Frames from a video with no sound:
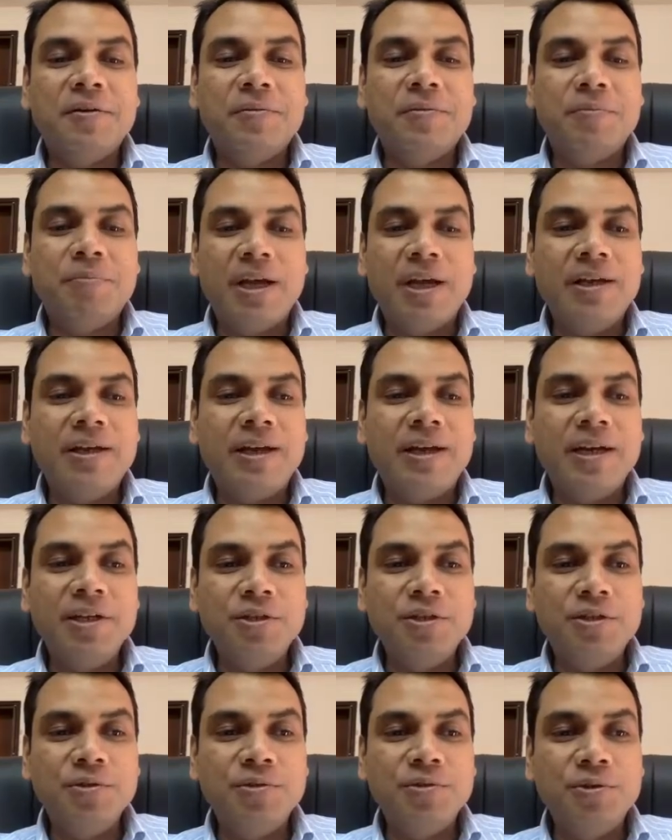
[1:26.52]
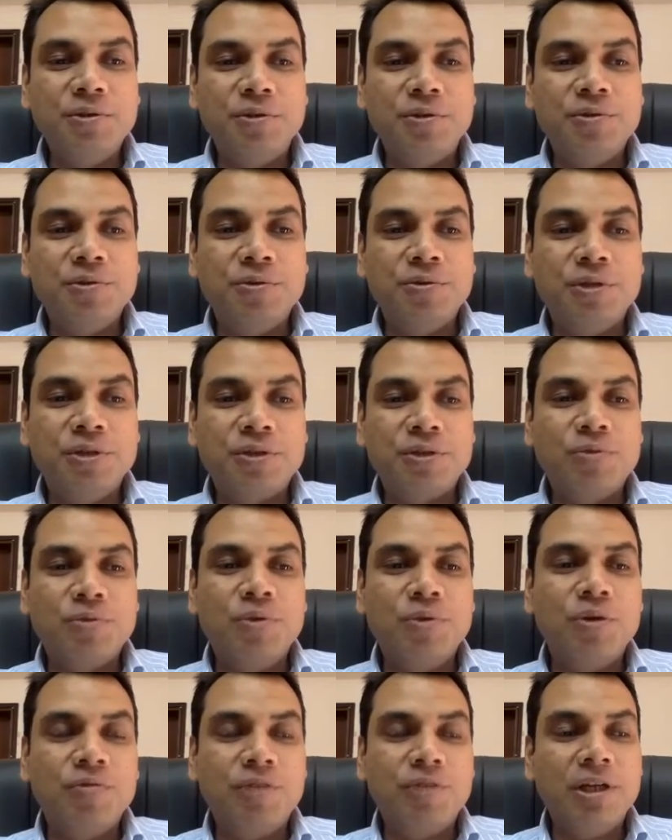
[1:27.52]
My gratitude to the
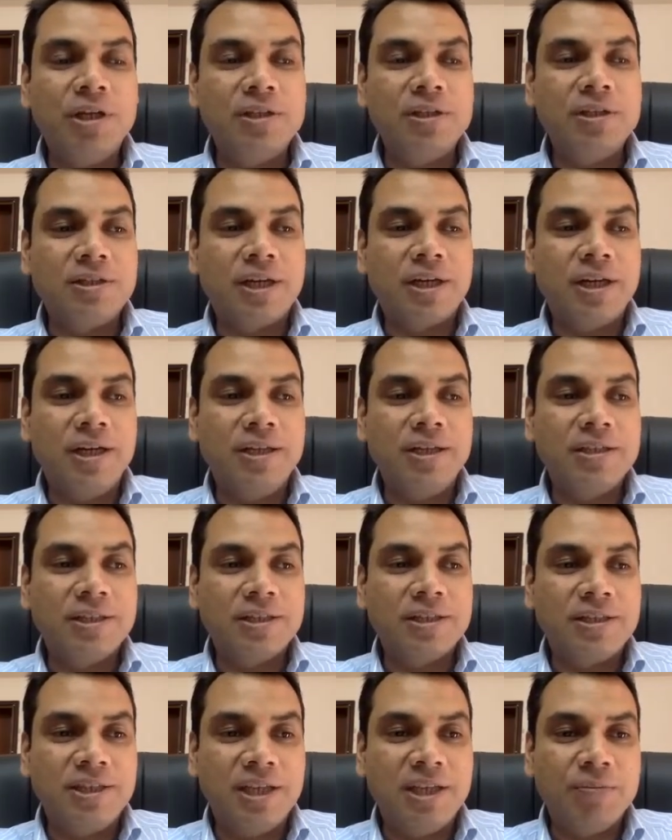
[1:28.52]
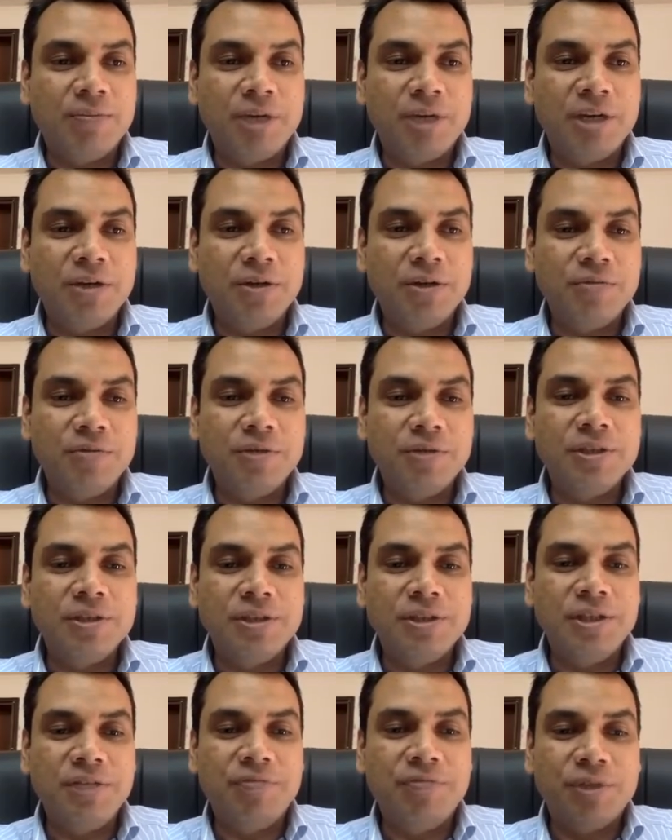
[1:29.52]
School of Legal Studies at CMR
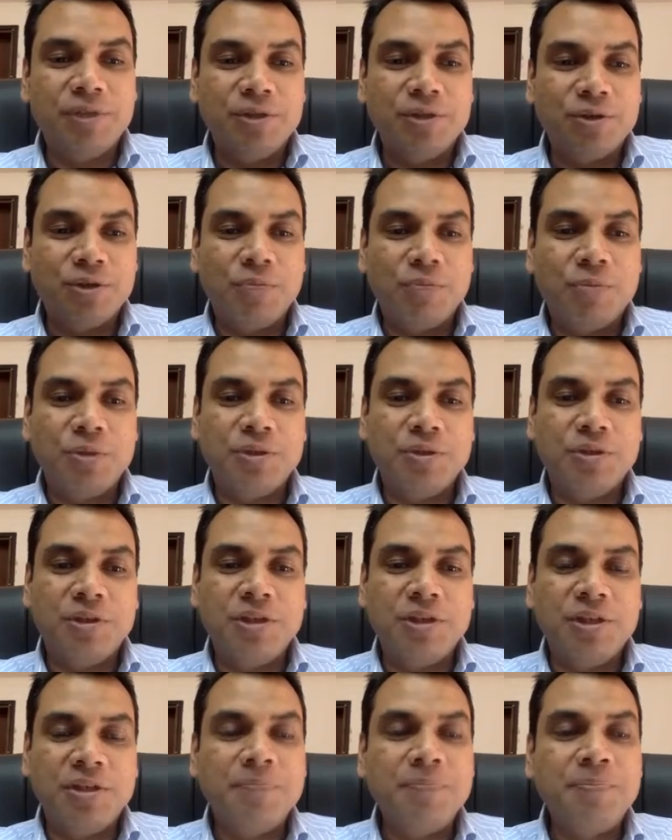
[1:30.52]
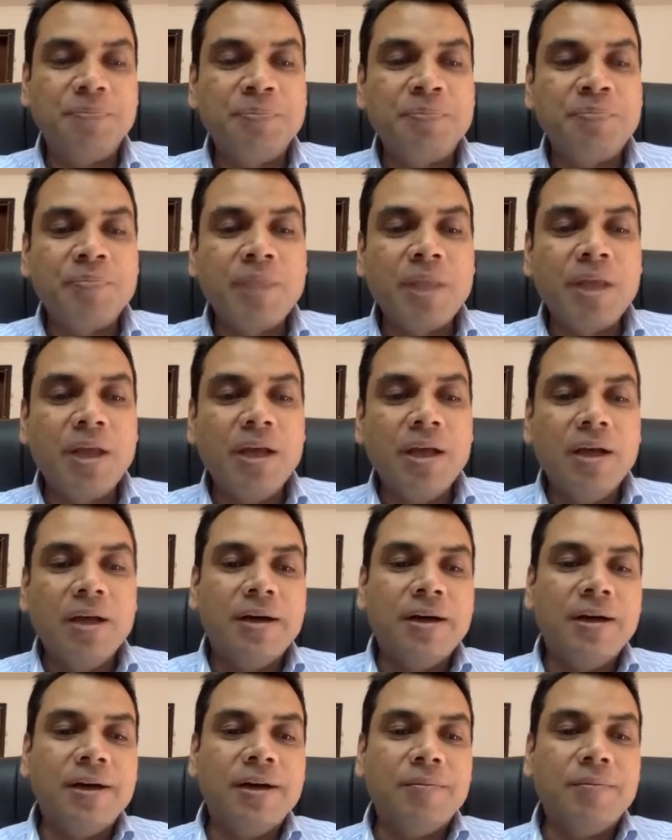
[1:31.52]
University for this opportunity.
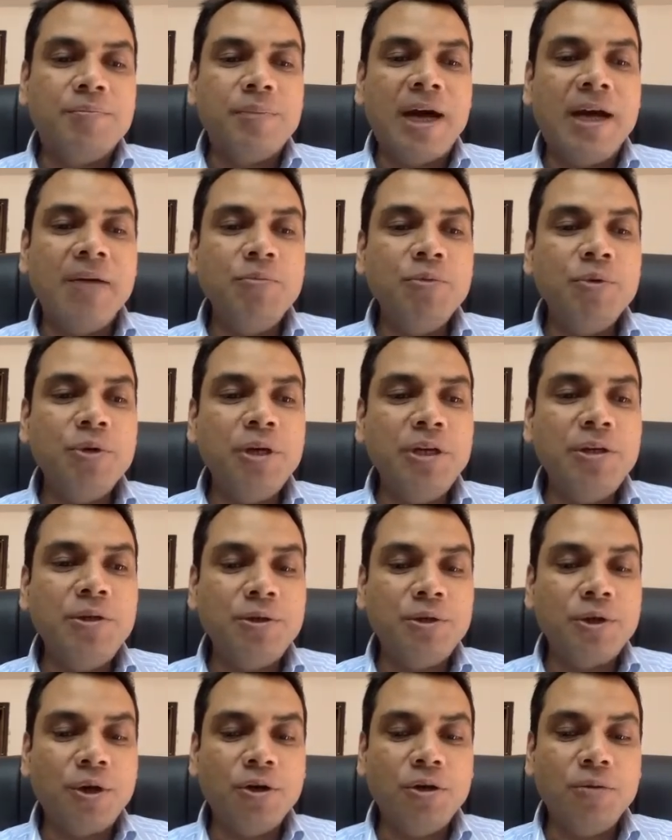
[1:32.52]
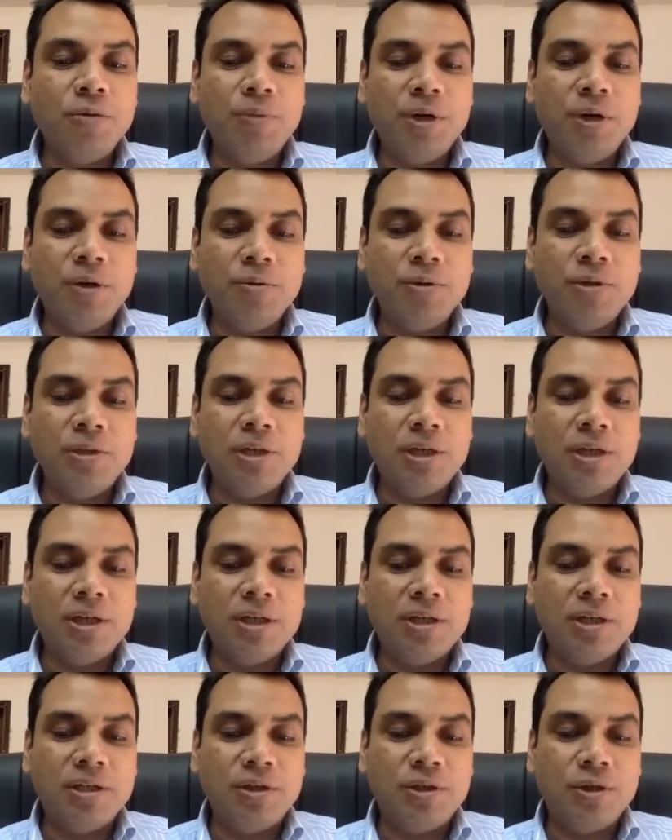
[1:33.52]
I'm going to talk about
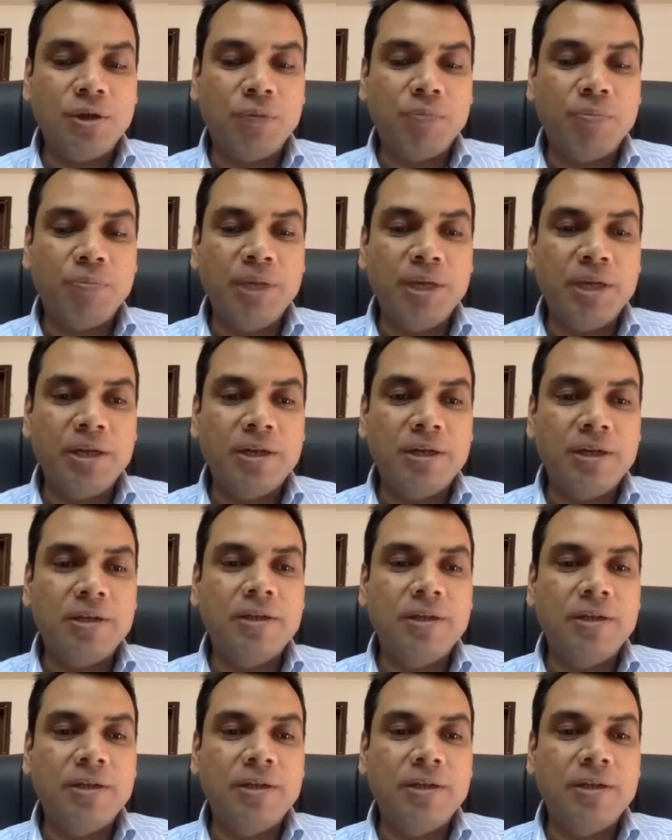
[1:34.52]
a topic